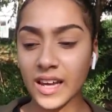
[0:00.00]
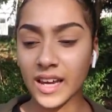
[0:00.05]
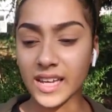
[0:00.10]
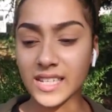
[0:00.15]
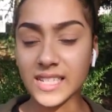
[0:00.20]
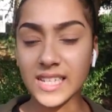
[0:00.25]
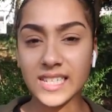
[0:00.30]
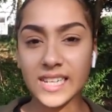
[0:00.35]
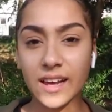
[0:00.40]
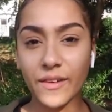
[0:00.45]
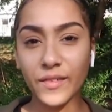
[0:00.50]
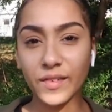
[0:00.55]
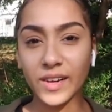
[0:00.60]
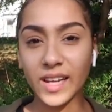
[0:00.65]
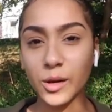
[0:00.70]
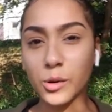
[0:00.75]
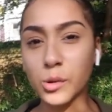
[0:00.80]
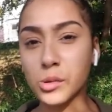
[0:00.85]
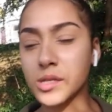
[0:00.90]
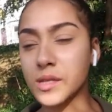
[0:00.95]
it did definitely
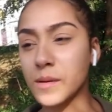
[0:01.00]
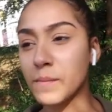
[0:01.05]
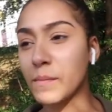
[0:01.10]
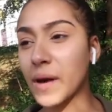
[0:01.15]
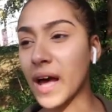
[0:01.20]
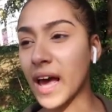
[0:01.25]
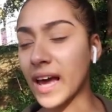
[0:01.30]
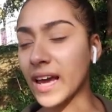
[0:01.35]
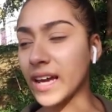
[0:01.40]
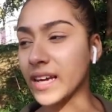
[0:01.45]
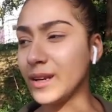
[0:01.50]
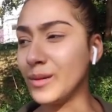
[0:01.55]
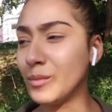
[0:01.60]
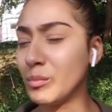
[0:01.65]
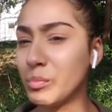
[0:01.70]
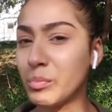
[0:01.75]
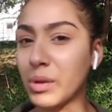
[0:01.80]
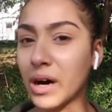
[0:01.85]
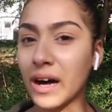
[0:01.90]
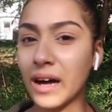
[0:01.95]
cause some pain
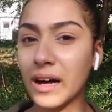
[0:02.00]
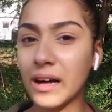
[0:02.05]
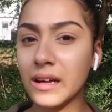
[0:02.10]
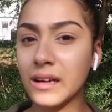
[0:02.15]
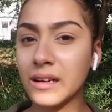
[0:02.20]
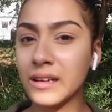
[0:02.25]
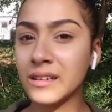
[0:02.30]
but